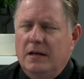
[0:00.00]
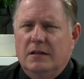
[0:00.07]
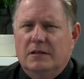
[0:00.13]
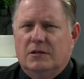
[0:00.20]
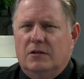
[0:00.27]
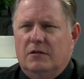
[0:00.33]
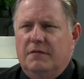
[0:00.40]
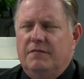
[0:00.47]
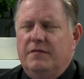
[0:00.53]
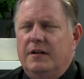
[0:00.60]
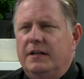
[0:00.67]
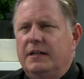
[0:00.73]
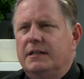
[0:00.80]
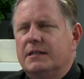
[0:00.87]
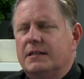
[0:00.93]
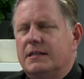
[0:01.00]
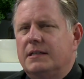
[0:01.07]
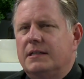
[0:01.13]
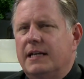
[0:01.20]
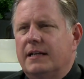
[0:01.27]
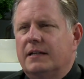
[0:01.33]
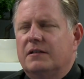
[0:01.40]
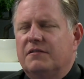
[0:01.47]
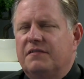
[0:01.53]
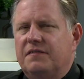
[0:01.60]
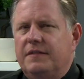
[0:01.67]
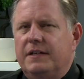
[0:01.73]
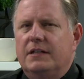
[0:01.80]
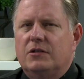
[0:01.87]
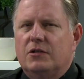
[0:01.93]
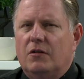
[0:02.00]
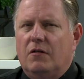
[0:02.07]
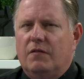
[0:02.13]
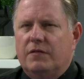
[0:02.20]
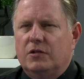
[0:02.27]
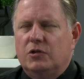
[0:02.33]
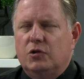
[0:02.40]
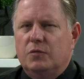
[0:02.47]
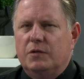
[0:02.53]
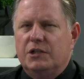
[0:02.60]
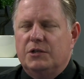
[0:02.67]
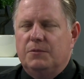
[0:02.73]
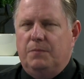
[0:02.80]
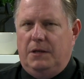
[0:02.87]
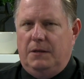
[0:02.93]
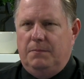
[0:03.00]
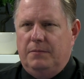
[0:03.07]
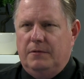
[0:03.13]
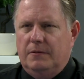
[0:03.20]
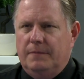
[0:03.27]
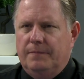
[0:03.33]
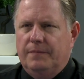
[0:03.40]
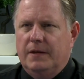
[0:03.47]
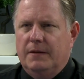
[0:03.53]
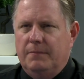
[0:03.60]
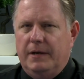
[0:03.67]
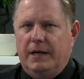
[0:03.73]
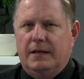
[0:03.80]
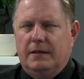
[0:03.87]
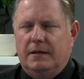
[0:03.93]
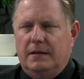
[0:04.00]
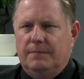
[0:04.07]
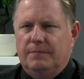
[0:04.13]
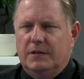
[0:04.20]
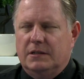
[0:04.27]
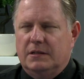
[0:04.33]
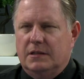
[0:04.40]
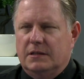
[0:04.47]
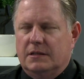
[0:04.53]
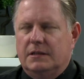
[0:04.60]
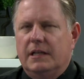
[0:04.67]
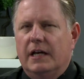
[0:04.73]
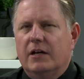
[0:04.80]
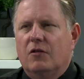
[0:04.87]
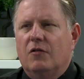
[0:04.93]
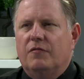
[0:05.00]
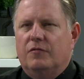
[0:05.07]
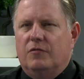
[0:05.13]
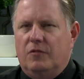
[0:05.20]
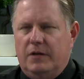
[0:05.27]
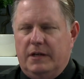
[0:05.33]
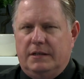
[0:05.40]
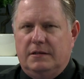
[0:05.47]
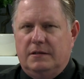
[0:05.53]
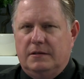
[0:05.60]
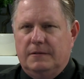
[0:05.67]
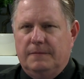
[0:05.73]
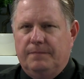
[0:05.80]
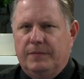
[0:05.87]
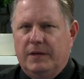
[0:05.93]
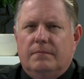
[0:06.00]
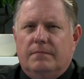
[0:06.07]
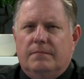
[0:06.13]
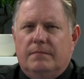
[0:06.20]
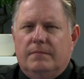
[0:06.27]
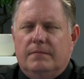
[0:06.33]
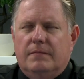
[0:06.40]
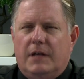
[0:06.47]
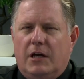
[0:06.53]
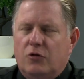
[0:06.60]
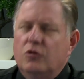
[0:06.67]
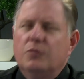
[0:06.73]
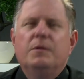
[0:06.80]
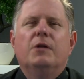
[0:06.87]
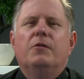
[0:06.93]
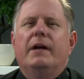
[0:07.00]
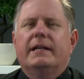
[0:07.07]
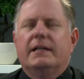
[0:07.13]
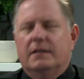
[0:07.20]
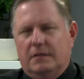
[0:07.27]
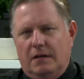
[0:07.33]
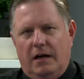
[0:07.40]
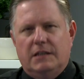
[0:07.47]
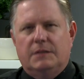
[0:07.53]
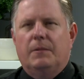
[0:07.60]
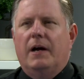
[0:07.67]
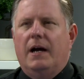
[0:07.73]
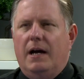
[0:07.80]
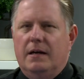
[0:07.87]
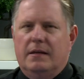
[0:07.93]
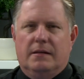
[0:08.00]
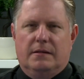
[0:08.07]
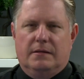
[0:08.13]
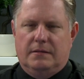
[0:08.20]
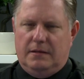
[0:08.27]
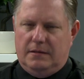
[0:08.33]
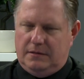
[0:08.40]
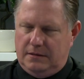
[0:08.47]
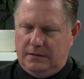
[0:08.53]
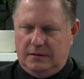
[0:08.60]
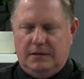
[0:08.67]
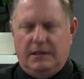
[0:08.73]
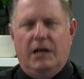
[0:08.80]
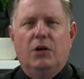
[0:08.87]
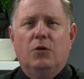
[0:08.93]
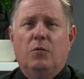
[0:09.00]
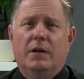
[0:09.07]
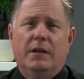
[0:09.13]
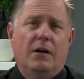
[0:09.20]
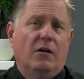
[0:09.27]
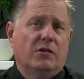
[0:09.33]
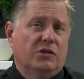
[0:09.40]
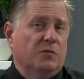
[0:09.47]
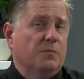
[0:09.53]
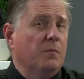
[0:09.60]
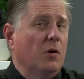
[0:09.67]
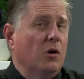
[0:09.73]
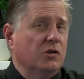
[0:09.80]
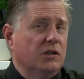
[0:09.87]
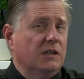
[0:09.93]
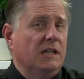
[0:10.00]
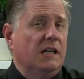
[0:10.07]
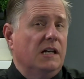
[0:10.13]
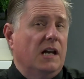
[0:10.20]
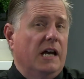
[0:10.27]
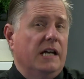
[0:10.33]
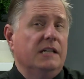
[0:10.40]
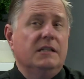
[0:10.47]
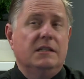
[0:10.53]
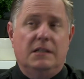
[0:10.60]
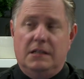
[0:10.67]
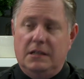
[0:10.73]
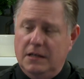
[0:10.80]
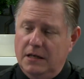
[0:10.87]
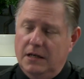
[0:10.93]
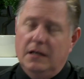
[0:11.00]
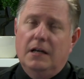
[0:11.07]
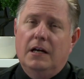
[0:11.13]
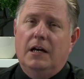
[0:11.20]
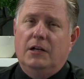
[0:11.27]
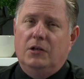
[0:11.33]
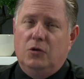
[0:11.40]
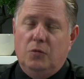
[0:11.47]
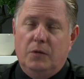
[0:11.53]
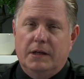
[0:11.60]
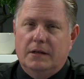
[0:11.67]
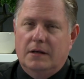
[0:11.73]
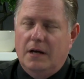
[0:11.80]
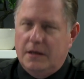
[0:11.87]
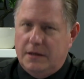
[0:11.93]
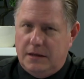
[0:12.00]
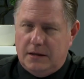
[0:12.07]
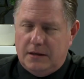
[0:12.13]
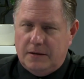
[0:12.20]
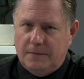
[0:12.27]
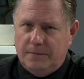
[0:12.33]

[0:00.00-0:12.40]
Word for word: So, a very distinctive feature of the Jewish people back then is this day of rest. They could be recognized by others as the day where they are supposedly lazy and doing nothing.